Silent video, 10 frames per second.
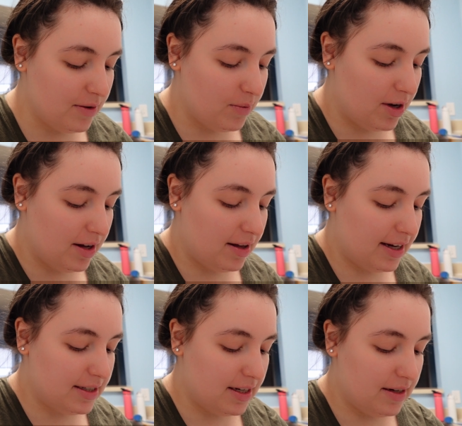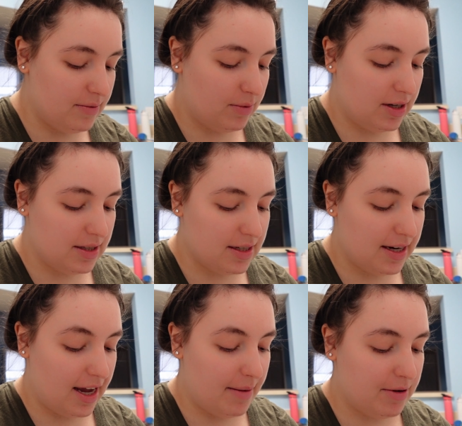Well, I did once and
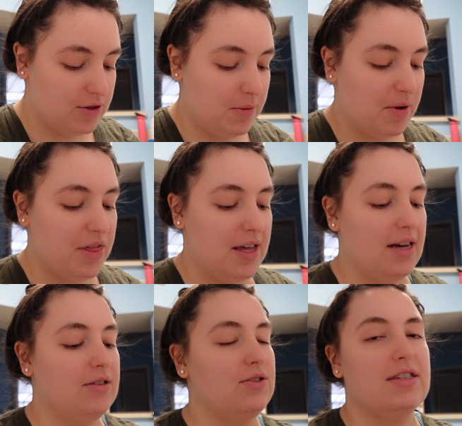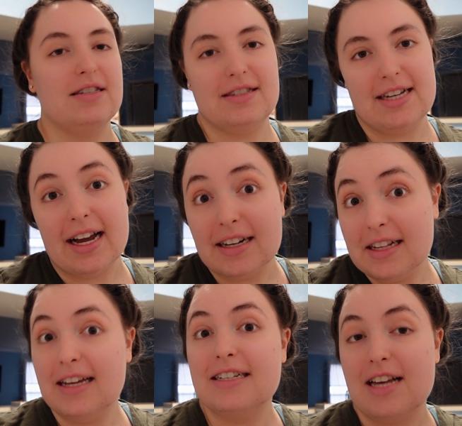it came out super thick. So this is
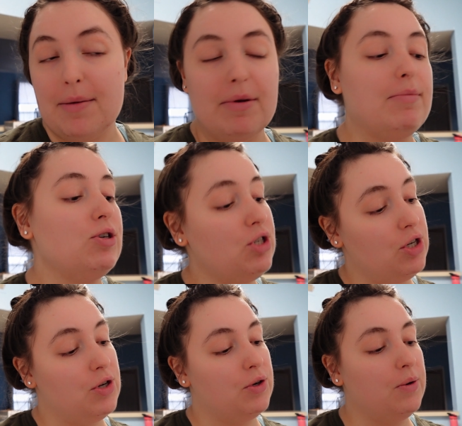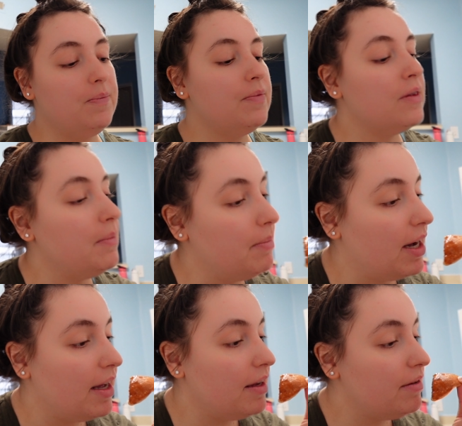technically attempt number two,
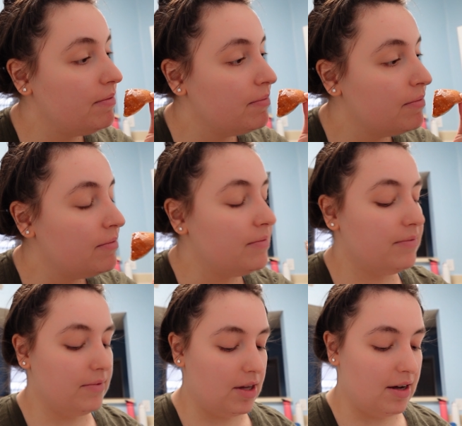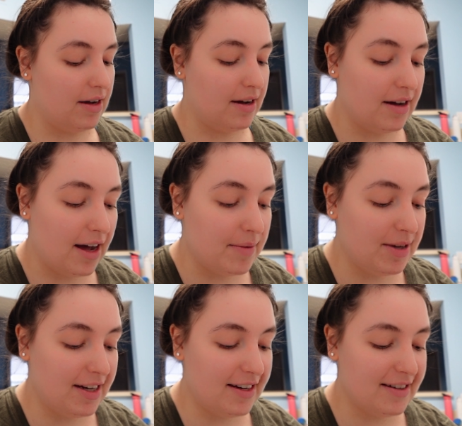but I
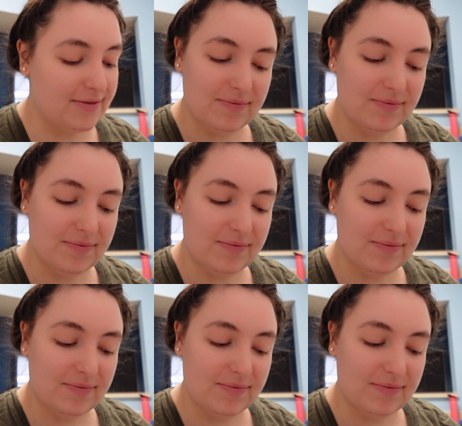mean,